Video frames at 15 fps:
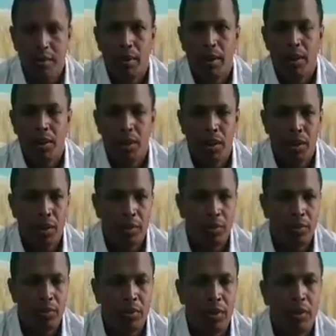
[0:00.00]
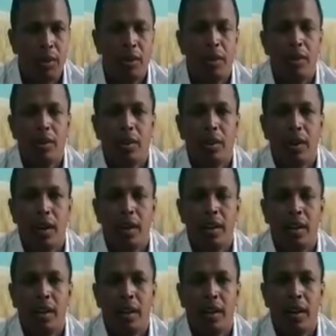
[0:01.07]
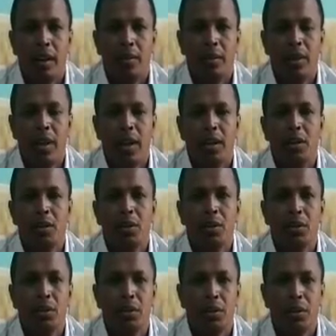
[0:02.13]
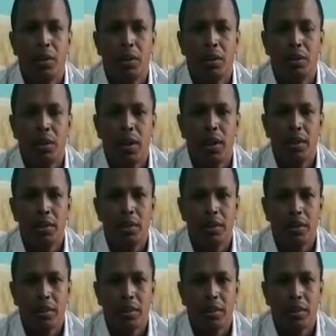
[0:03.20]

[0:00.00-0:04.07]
First of all, I would like to congratulate